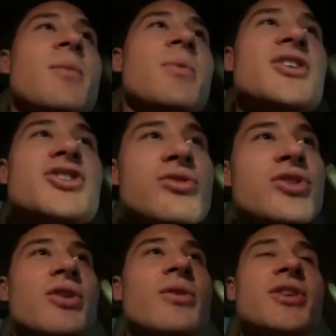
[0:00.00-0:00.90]
Because you
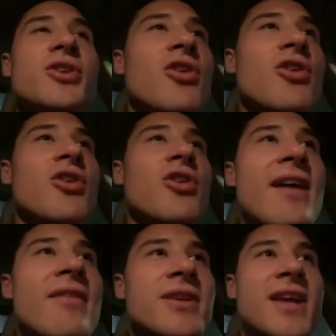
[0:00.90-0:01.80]
do it, you grind
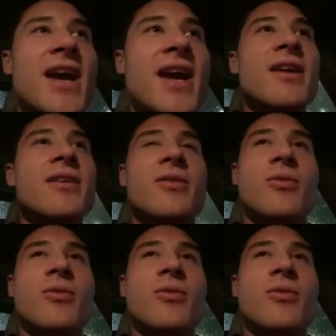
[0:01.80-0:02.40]
every day